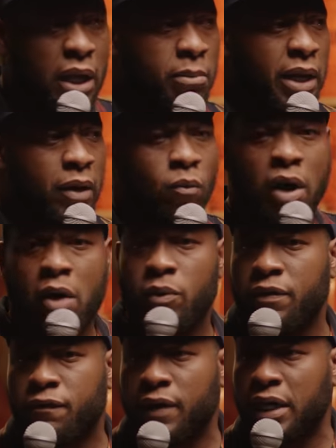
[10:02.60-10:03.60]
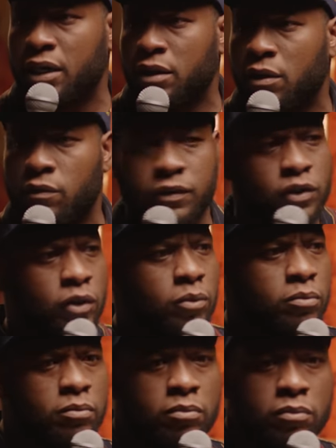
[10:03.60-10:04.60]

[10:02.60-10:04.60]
I'm like, why are we fighting over soup?